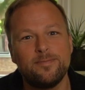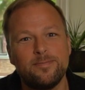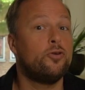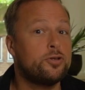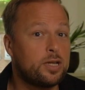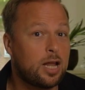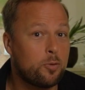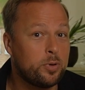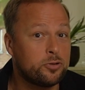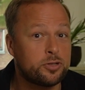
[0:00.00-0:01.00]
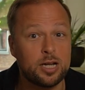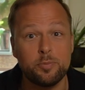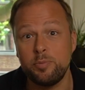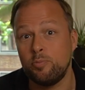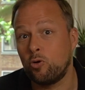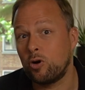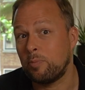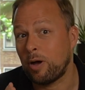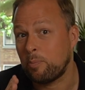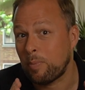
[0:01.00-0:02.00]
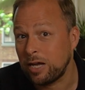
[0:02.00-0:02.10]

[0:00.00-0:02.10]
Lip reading: First, allow me to tell a bit more about my